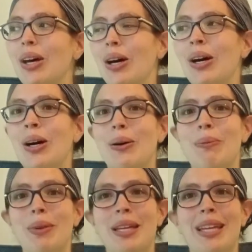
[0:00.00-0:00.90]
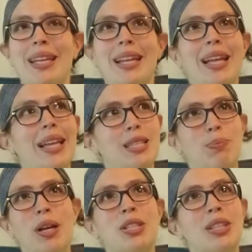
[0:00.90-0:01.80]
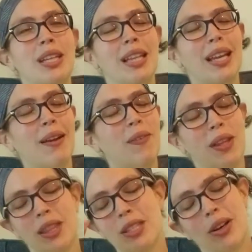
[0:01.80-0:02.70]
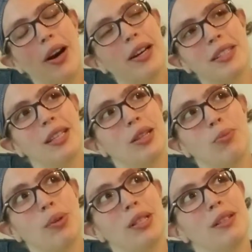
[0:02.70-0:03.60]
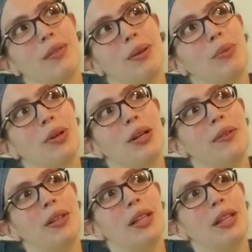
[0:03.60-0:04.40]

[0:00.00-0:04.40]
And especially like I feel like the dogs get the brunt of it more often.